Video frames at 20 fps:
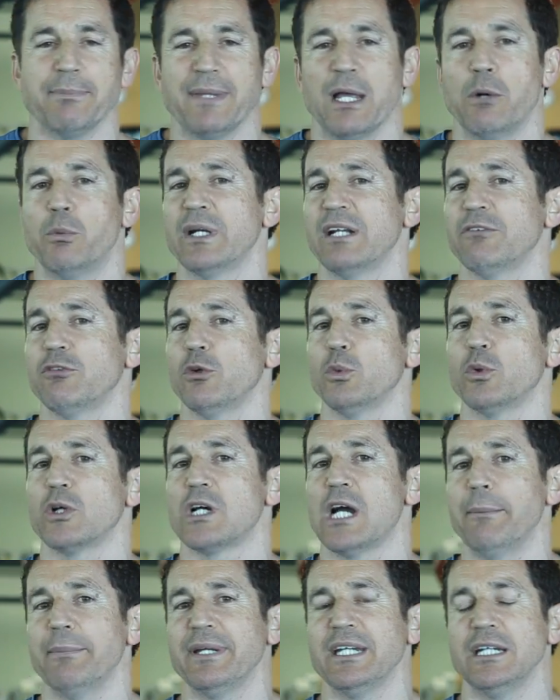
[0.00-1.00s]
Now, whenever we're
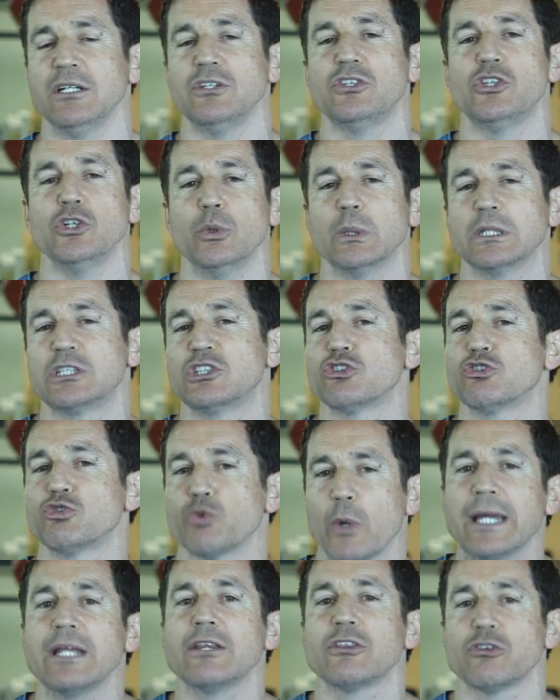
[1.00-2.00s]
coming into a
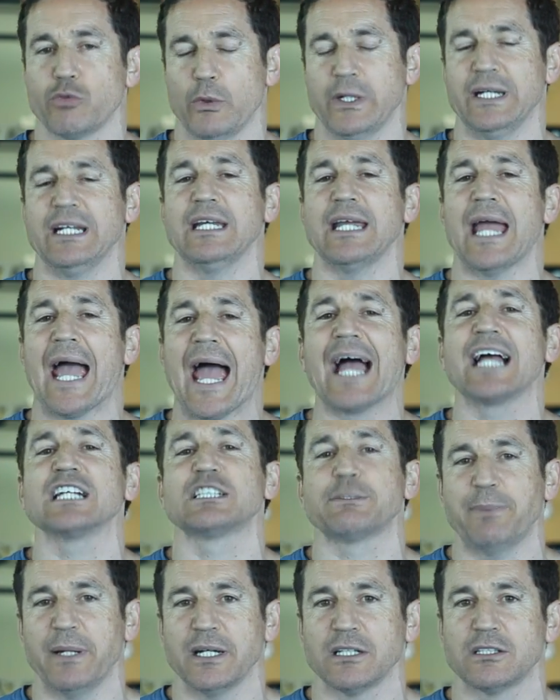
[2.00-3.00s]
strength training
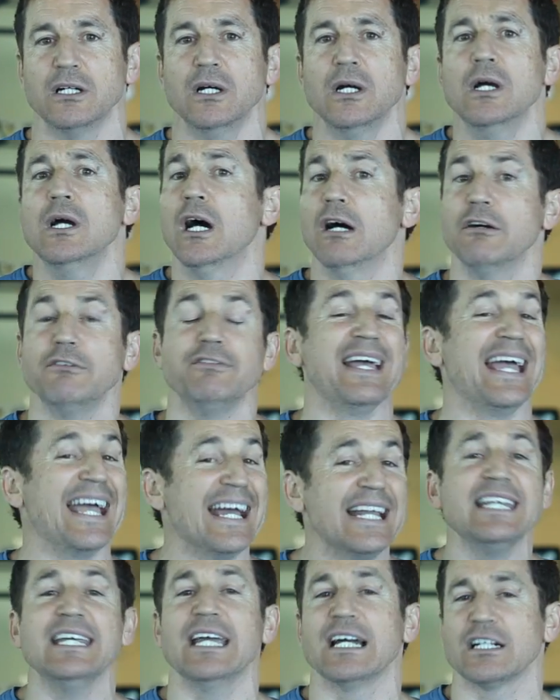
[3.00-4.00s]
aspect of
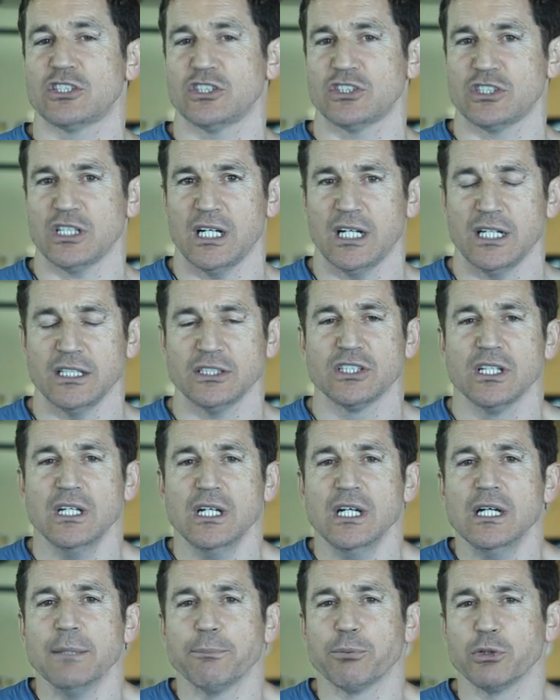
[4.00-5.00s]
any exercise
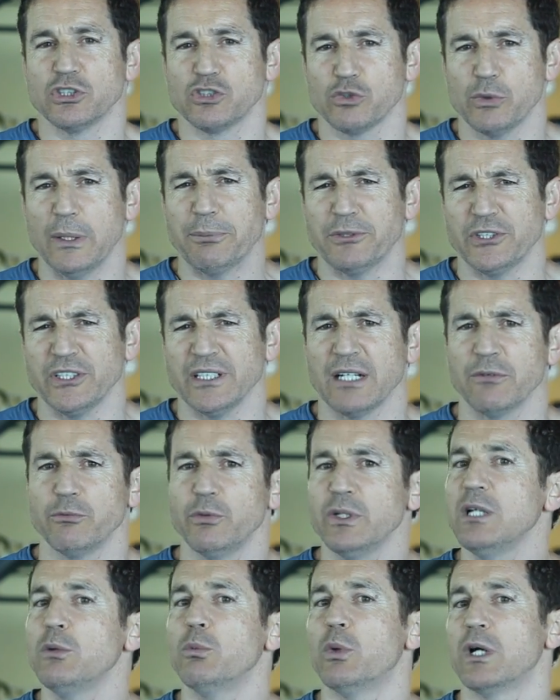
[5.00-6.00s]
prescription, I
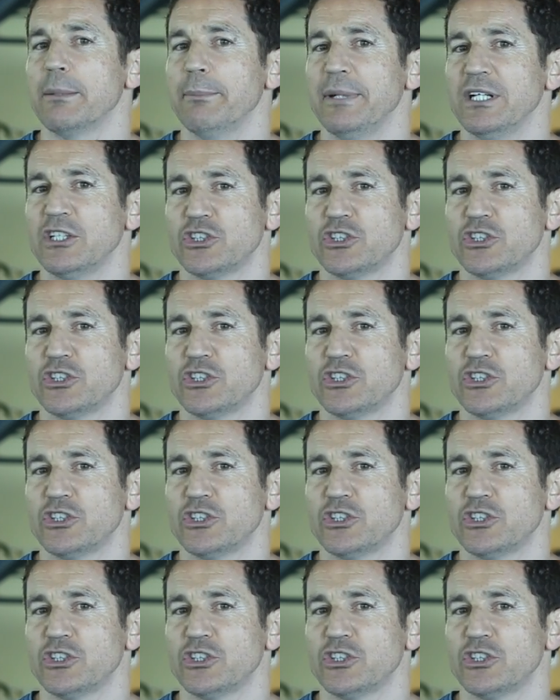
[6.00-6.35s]
really want to make